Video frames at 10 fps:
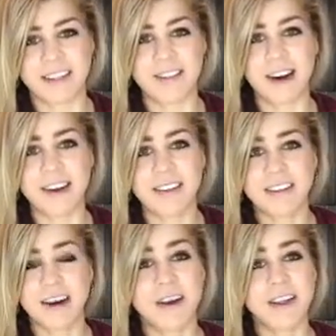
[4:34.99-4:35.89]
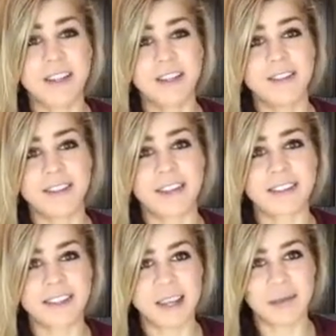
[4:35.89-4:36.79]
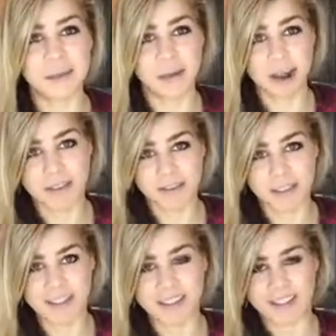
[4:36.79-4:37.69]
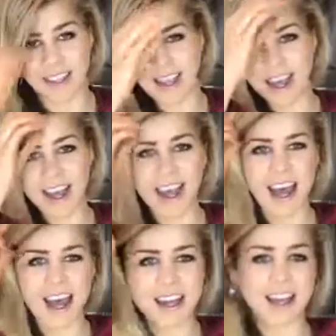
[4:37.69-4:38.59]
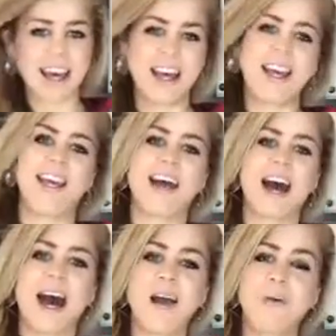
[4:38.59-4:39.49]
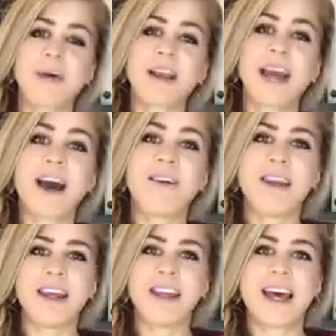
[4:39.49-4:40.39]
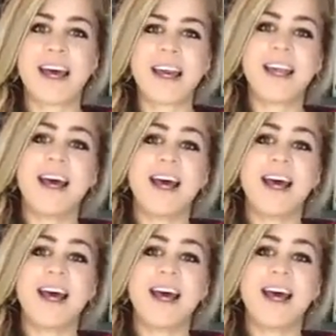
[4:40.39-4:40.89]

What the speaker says: So honestly, all I do is I skip breakfast, and then I work out, and then